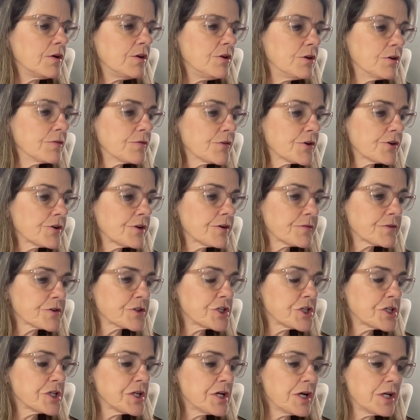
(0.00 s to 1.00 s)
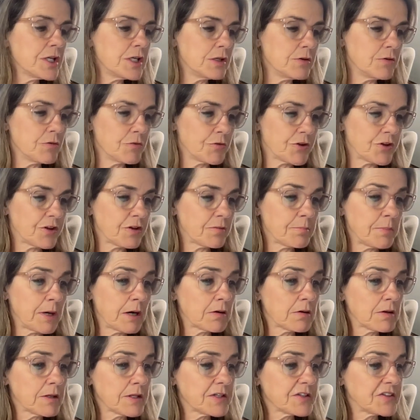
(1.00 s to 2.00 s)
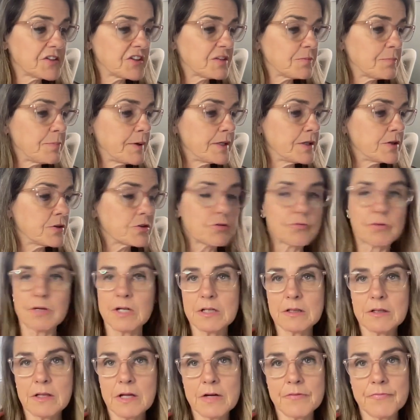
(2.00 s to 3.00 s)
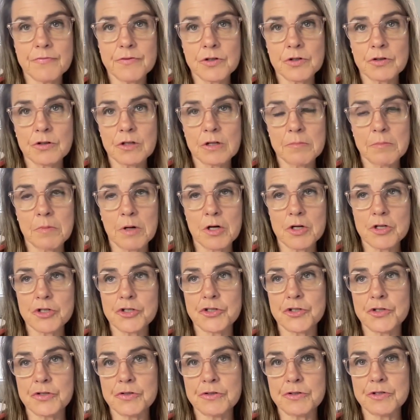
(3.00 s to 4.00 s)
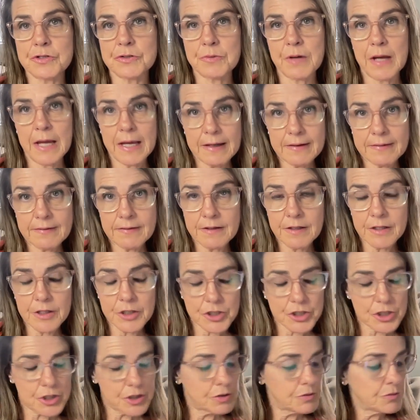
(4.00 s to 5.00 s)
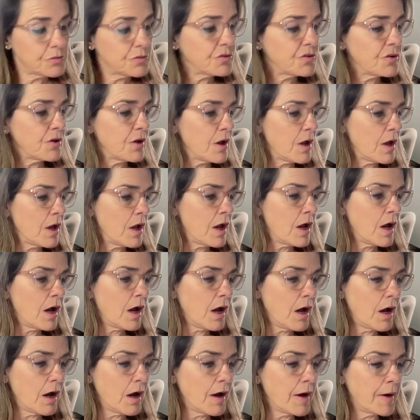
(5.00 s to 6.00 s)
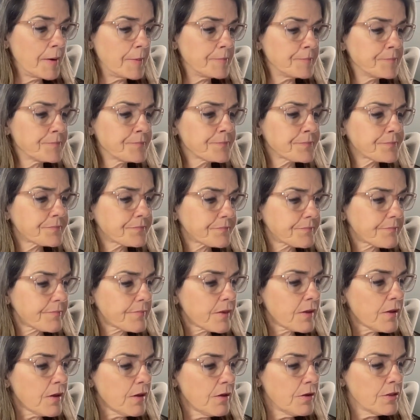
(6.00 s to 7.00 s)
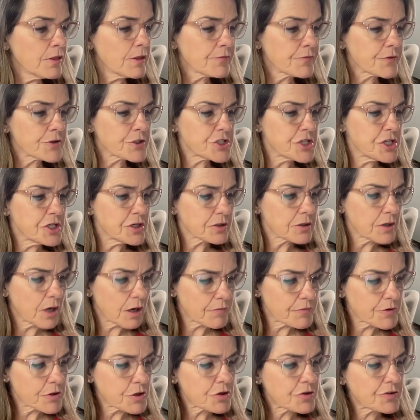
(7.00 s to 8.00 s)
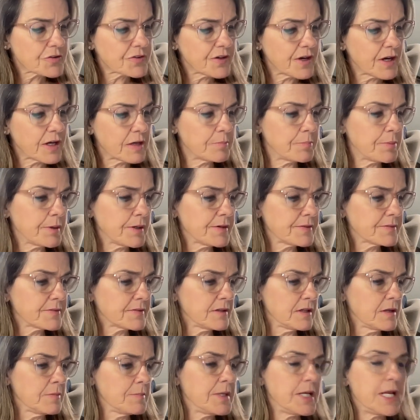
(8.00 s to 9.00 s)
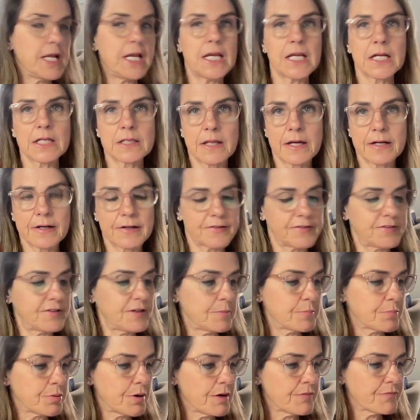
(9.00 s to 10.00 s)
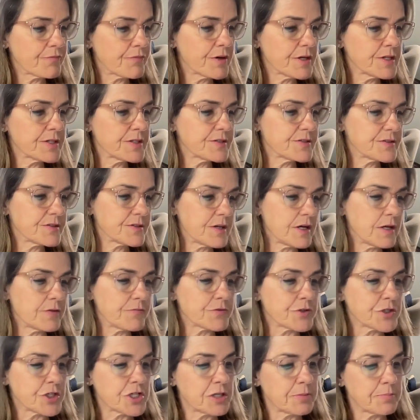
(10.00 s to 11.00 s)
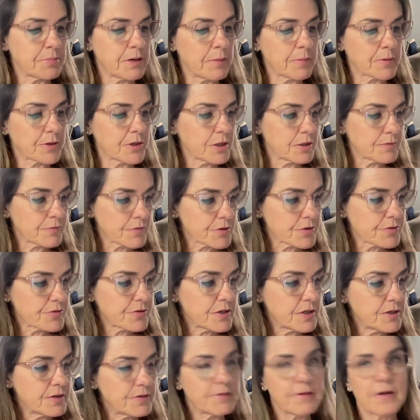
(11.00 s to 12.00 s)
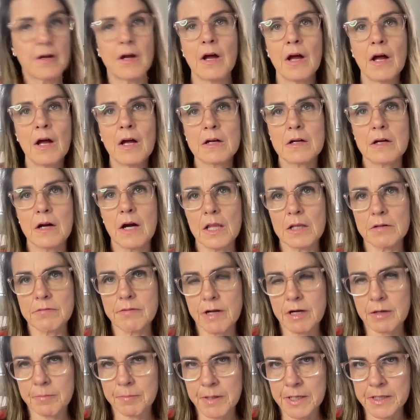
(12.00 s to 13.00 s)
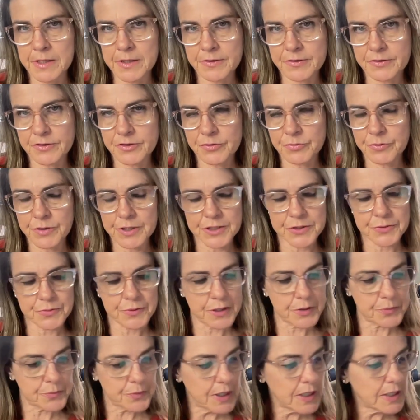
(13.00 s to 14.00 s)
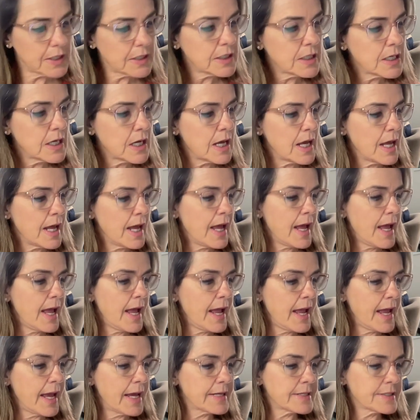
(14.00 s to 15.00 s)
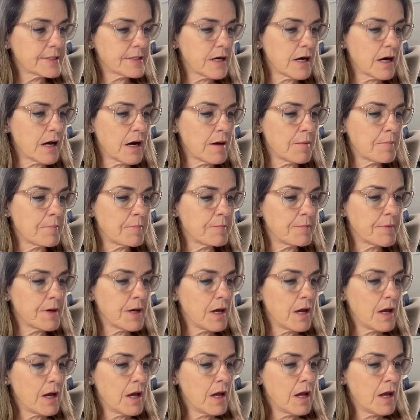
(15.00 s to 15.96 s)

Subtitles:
University of Virginia and University of Maryland suspended Greek life in early March due to hazing issues. The Virginia governor signed bills eliminating legacy preference at Virginia public universities. Colorado banned this in 2021. And